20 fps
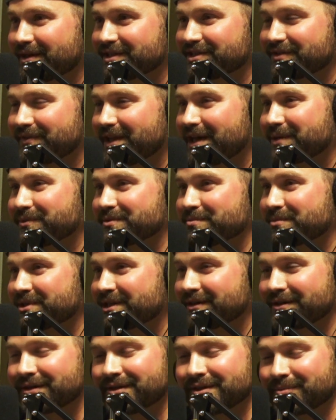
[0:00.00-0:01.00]
because if that was
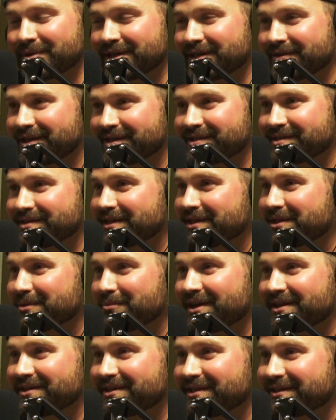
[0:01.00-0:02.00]
me, oh man, that's the end
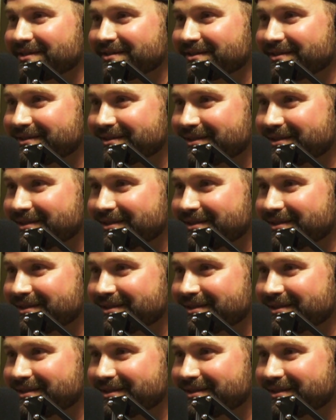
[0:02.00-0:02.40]
of my day.